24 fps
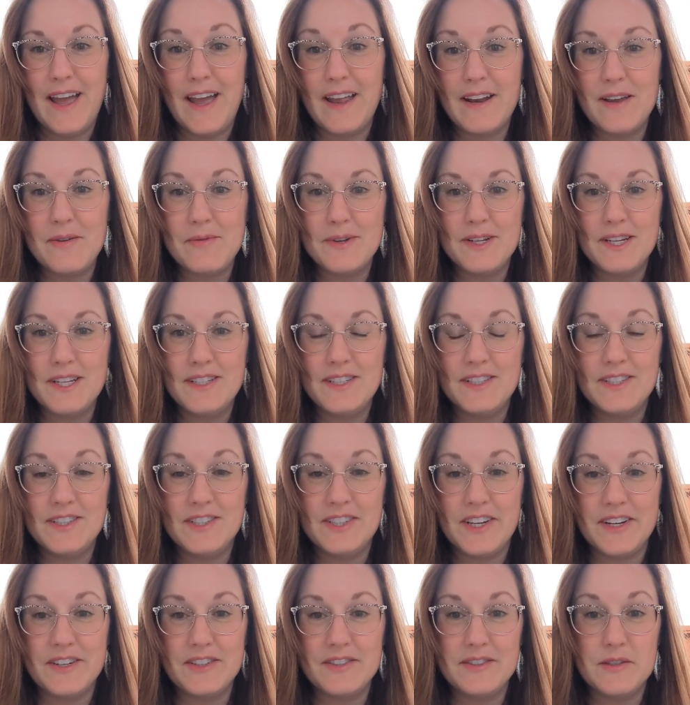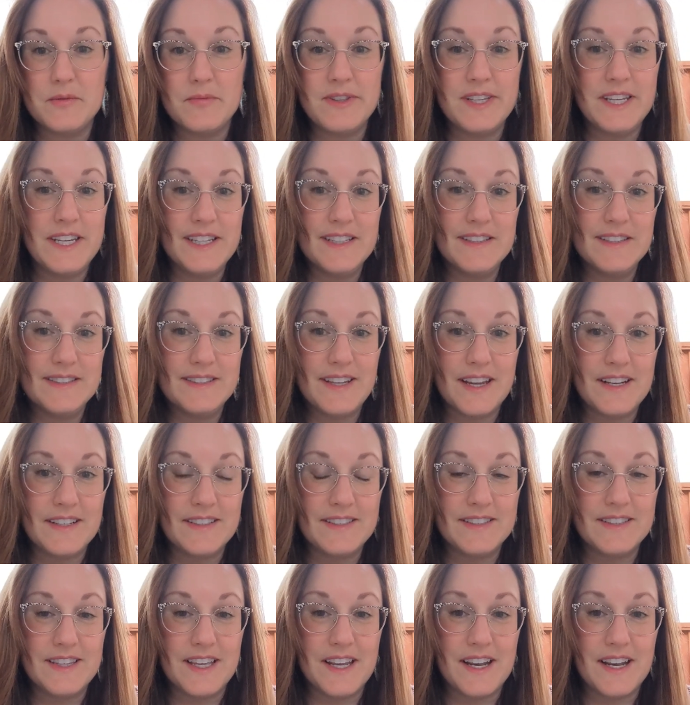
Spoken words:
and I wanted to share some of the insights